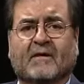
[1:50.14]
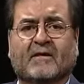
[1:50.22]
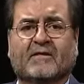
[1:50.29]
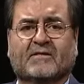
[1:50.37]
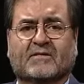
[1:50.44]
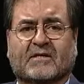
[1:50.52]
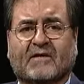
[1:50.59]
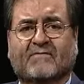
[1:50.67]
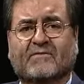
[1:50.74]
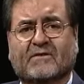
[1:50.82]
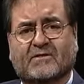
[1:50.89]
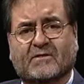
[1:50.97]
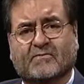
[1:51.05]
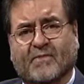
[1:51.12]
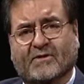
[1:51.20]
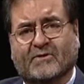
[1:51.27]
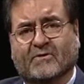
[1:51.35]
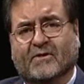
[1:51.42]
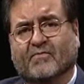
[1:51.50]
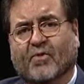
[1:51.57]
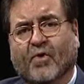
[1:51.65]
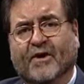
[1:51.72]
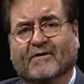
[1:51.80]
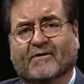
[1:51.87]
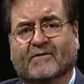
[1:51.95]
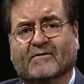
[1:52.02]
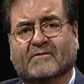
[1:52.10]
His gift is especially
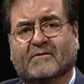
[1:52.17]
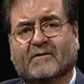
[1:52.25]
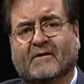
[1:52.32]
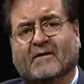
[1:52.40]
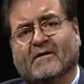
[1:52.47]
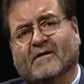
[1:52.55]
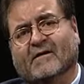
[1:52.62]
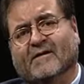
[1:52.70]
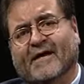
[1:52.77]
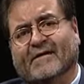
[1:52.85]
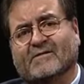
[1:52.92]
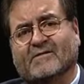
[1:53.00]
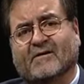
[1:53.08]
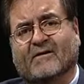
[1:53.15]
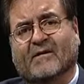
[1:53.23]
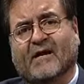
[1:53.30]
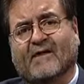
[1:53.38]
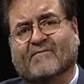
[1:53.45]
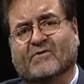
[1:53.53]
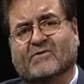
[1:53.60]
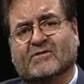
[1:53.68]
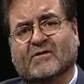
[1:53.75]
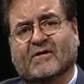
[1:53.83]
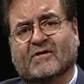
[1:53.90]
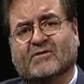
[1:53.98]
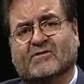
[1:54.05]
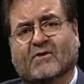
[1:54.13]
poignant in that study after
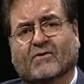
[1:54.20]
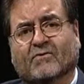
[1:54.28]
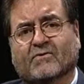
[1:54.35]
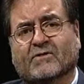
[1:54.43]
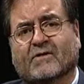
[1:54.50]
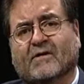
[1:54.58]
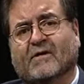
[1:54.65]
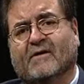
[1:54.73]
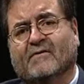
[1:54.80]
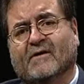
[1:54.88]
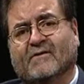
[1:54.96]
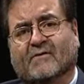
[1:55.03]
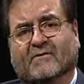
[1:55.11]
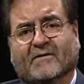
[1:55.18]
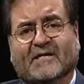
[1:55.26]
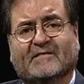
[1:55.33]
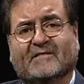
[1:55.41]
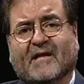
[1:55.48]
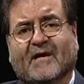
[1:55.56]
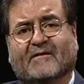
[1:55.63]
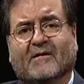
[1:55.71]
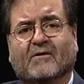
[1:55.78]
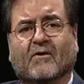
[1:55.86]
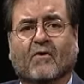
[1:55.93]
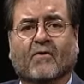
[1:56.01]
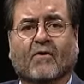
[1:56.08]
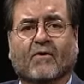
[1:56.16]
study shows that the least likely
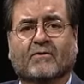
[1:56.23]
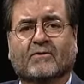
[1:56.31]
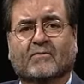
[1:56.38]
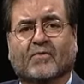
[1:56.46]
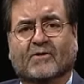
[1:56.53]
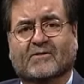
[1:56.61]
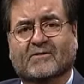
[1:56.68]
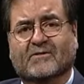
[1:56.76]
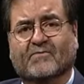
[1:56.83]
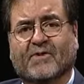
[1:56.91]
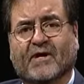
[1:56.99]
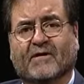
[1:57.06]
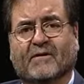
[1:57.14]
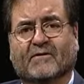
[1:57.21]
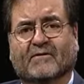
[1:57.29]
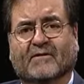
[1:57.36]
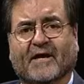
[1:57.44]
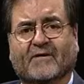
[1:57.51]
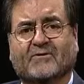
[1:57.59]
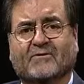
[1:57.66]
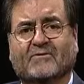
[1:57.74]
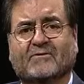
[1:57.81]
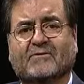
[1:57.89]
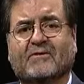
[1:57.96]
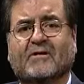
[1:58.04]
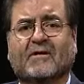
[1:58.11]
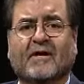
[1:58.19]
cohort to participate in
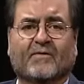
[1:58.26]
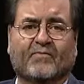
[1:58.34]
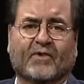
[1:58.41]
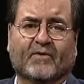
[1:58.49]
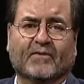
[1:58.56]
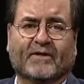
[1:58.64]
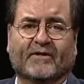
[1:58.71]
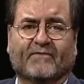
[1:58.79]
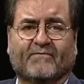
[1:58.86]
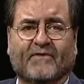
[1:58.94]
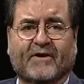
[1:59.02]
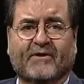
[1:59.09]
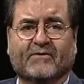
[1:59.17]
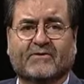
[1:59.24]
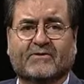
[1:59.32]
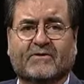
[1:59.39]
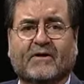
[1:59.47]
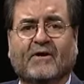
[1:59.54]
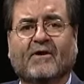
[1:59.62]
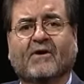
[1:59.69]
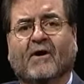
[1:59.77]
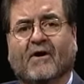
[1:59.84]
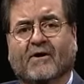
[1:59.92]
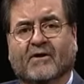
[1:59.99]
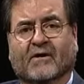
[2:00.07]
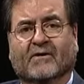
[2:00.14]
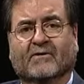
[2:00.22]
elections and public affairs are
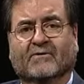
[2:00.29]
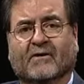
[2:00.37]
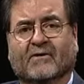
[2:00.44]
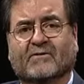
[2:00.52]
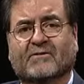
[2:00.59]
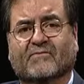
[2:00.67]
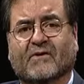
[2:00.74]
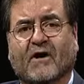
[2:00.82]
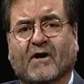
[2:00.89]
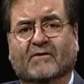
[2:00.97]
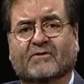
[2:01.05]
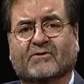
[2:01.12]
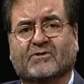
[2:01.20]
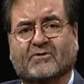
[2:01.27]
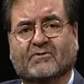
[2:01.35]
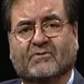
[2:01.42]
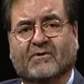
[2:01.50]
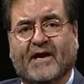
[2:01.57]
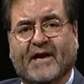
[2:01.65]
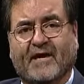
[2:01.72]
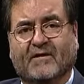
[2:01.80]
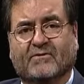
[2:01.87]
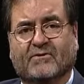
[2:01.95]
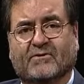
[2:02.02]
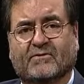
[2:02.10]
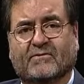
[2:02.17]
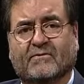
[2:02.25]
young adults of college student
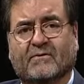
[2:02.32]
age.